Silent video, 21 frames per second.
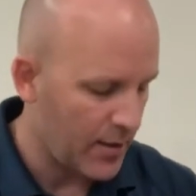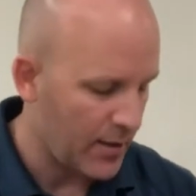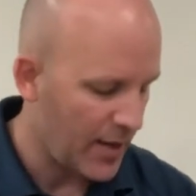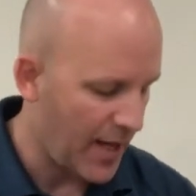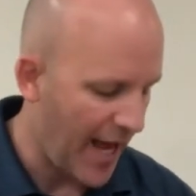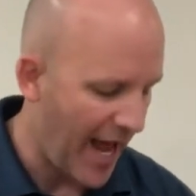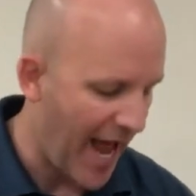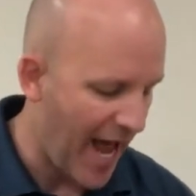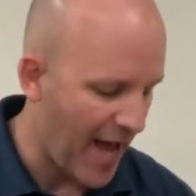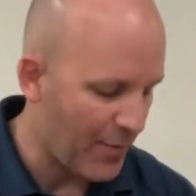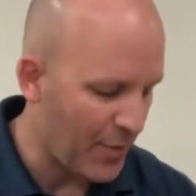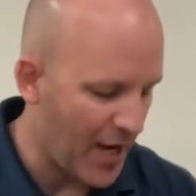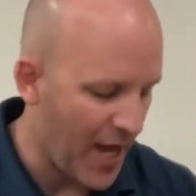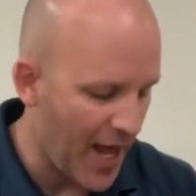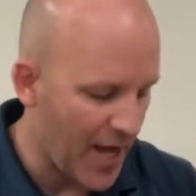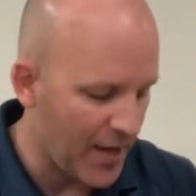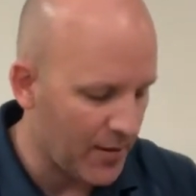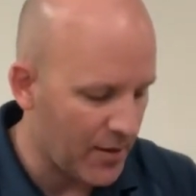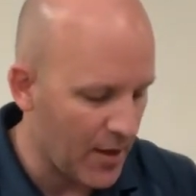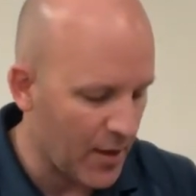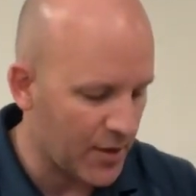ab and
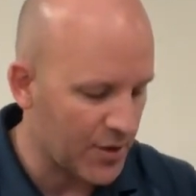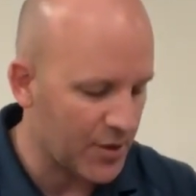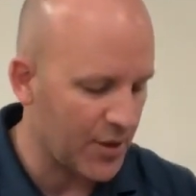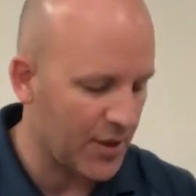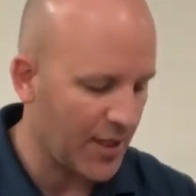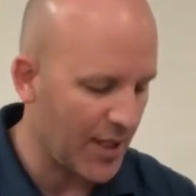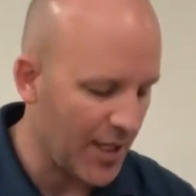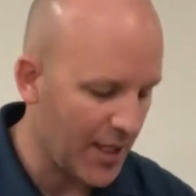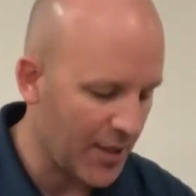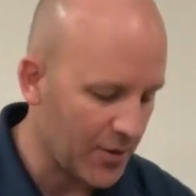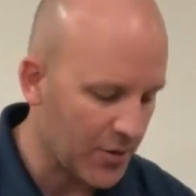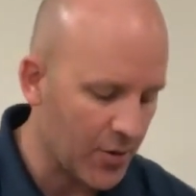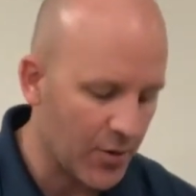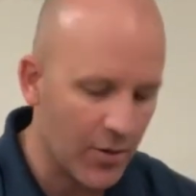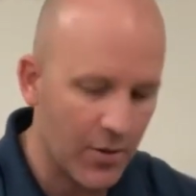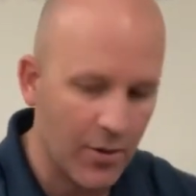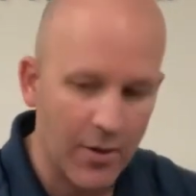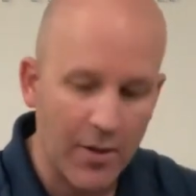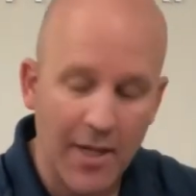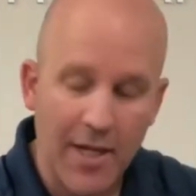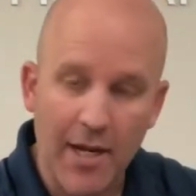adduction,
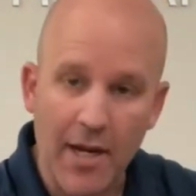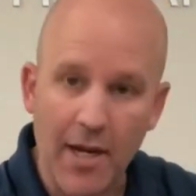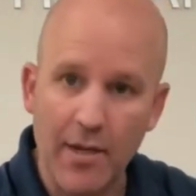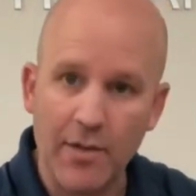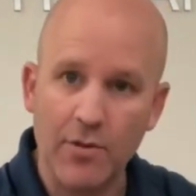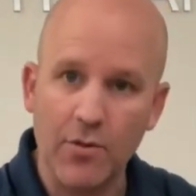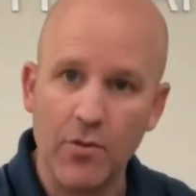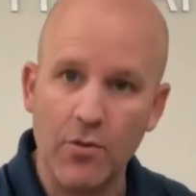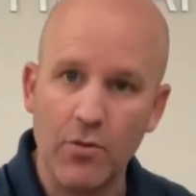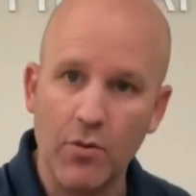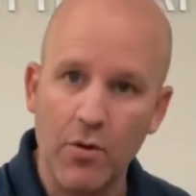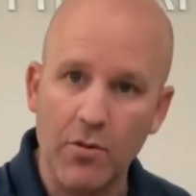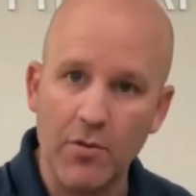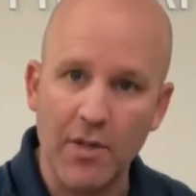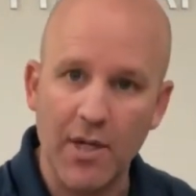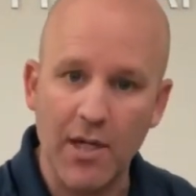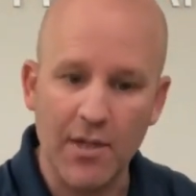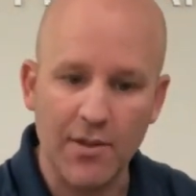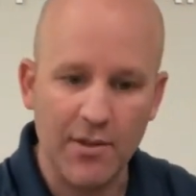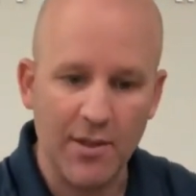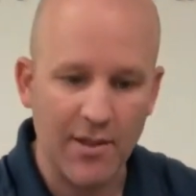internal and external
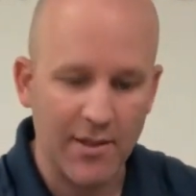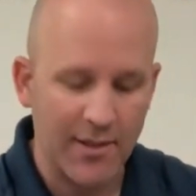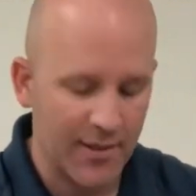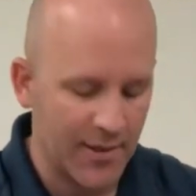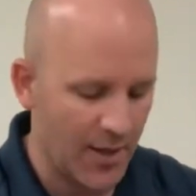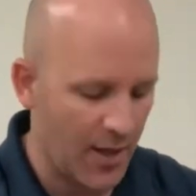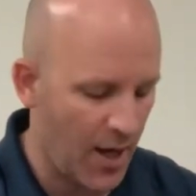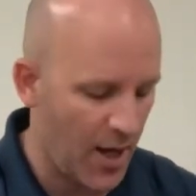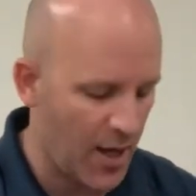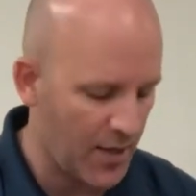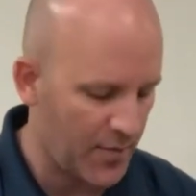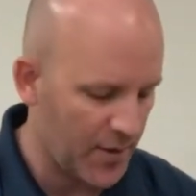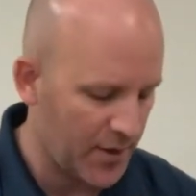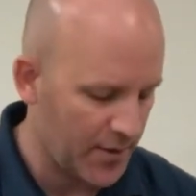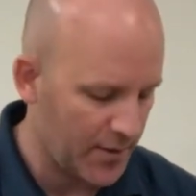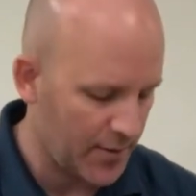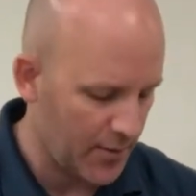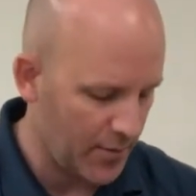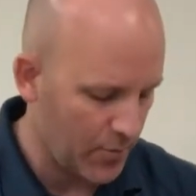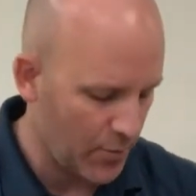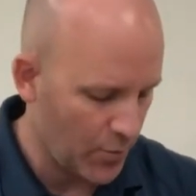rotation. It's synonymous
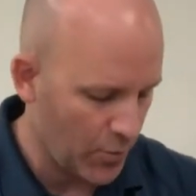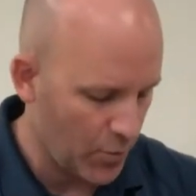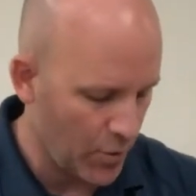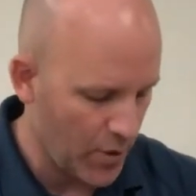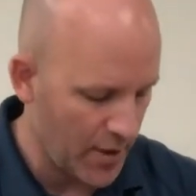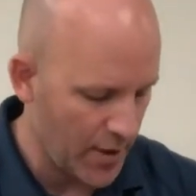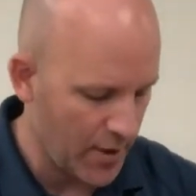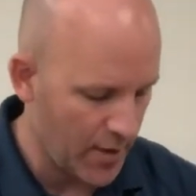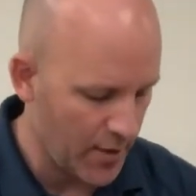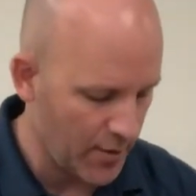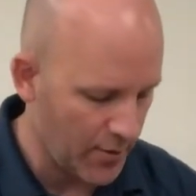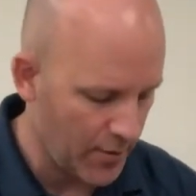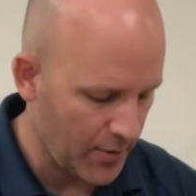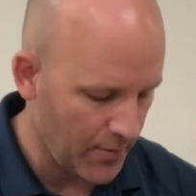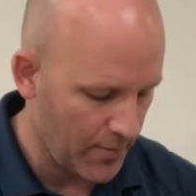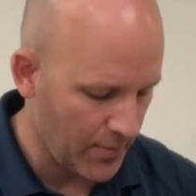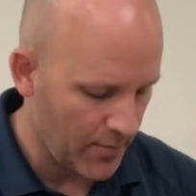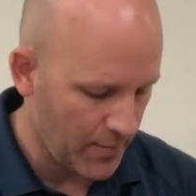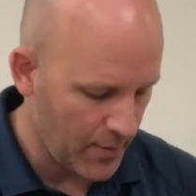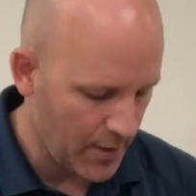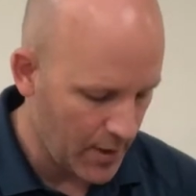with one another.
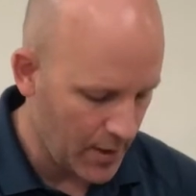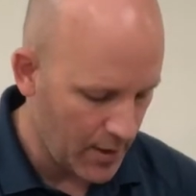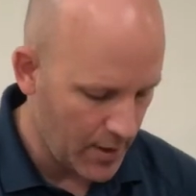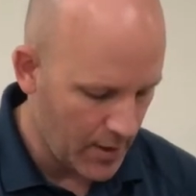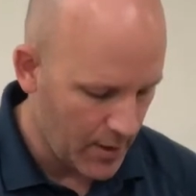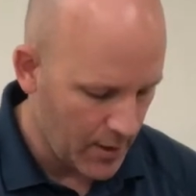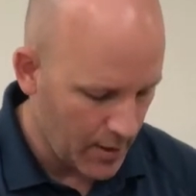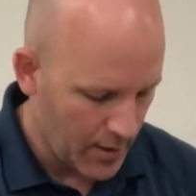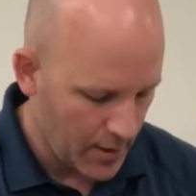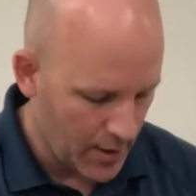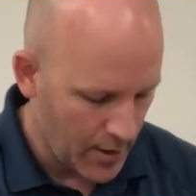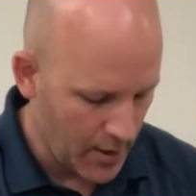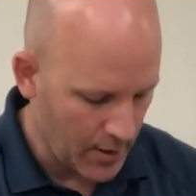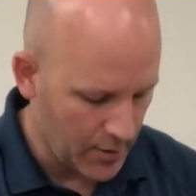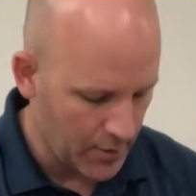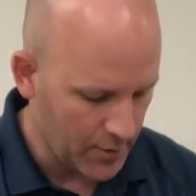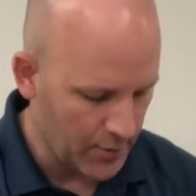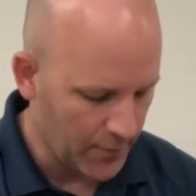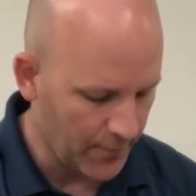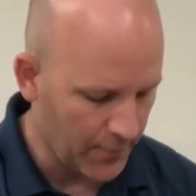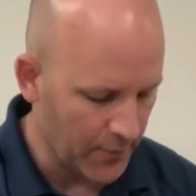Okay, you
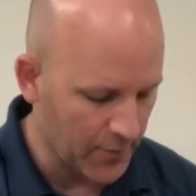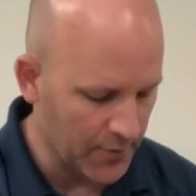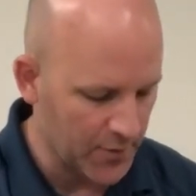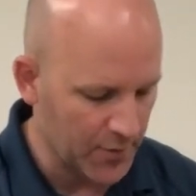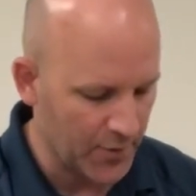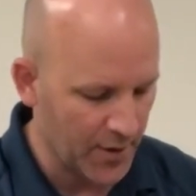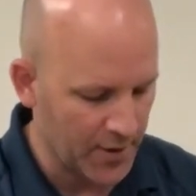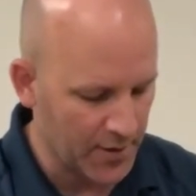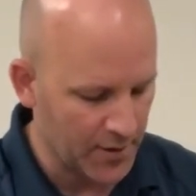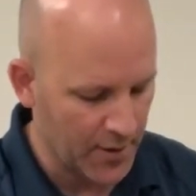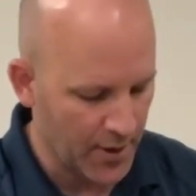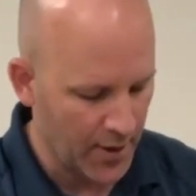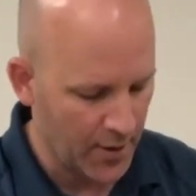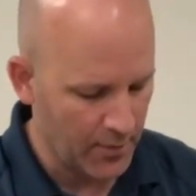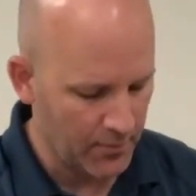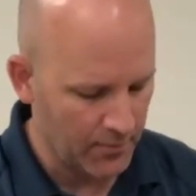should feel a stretch there.